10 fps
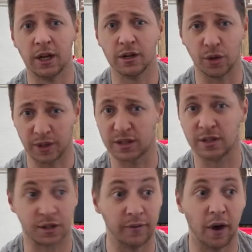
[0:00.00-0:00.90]
so it's
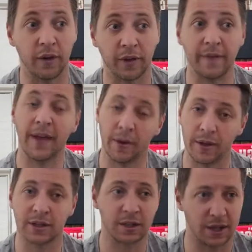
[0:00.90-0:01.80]
survived, and now
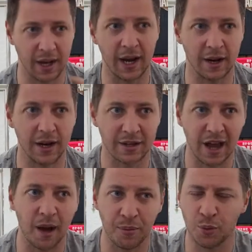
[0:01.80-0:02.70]
it's in the
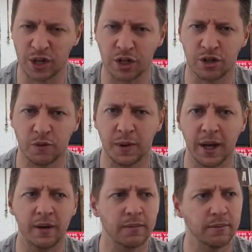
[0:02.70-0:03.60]
setup which it should be
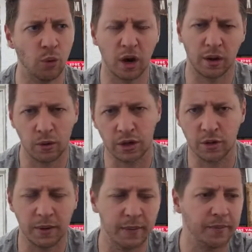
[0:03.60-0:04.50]
in, more like what it
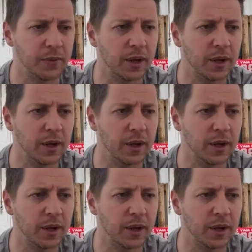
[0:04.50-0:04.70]
should be in.